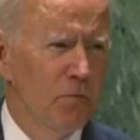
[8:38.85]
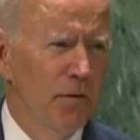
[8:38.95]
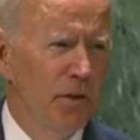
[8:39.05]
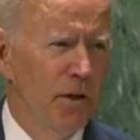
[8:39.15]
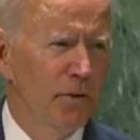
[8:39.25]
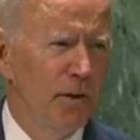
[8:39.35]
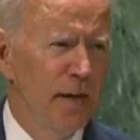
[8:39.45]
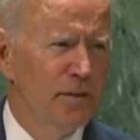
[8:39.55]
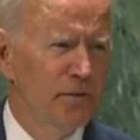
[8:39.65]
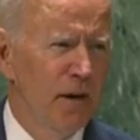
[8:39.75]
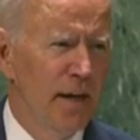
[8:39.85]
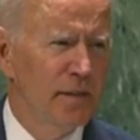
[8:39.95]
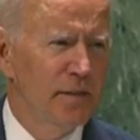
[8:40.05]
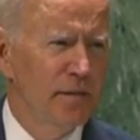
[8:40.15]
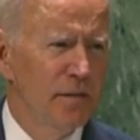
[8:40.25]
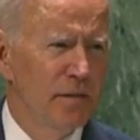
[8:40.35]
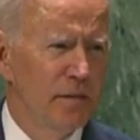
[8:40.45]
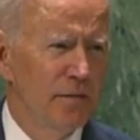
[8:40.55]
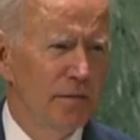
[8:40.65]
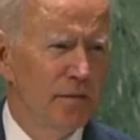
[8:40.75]
When the earthquake strikes,
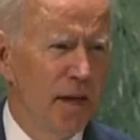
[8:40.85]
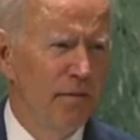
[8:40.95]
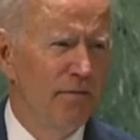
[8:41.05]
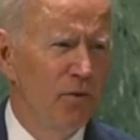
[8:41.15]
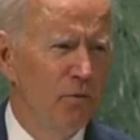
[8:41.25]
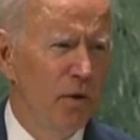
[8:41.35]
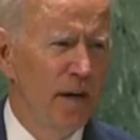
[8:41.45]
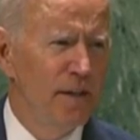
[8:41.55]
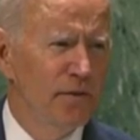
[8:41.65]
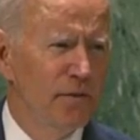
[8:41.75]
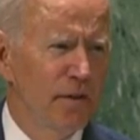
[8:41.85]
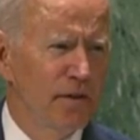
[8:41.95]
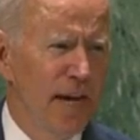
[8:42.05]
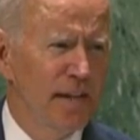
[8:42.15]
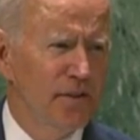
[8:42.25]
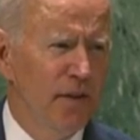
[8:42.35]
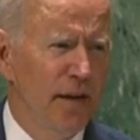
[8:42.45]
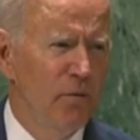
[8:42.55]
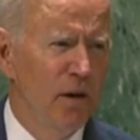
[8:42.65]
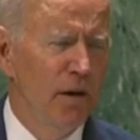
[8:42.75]
the typhoon rages, or disaster
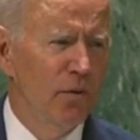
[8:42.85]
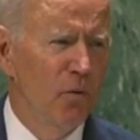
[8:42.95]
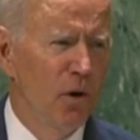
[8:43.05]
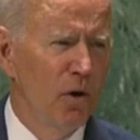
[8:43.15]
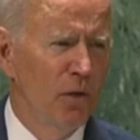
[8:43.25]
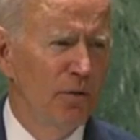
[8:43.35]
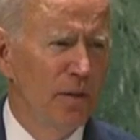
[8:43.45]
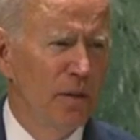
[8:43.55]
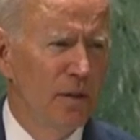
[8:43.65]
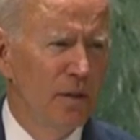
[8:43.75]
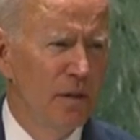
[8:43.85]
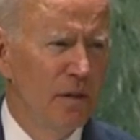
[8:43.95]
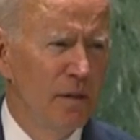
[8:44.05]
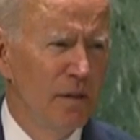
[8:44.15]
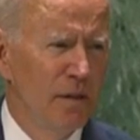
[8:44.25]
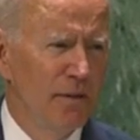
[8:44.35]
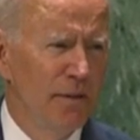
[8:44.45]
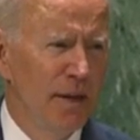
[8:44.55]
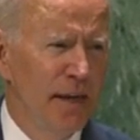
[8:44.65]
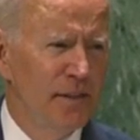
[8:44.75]
anywhere in the world,
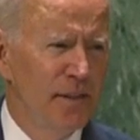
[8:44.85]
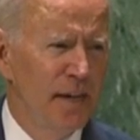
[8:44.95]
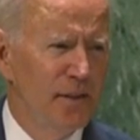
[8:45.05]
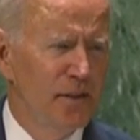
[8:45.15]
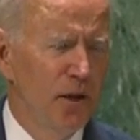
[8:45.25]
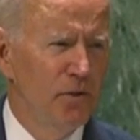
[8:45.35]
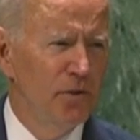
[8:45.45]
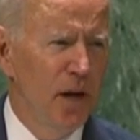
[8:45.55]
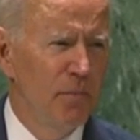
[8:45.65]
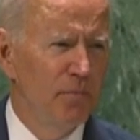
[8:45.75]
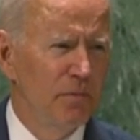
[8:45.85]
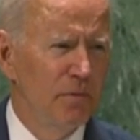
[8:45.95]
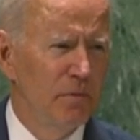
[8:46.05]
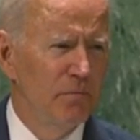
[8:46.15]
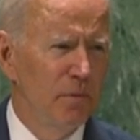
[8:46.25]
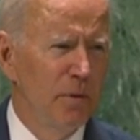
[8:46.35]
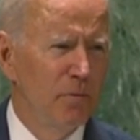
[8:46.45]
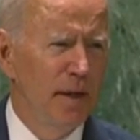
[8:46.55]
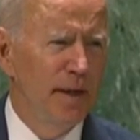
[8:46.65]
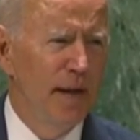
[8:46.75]
the United States shows up. We'll be
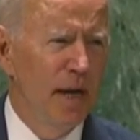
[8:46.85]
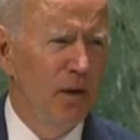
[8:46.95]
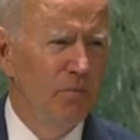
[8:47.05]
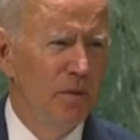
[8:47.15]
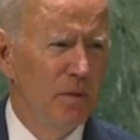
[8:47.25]
ready to help.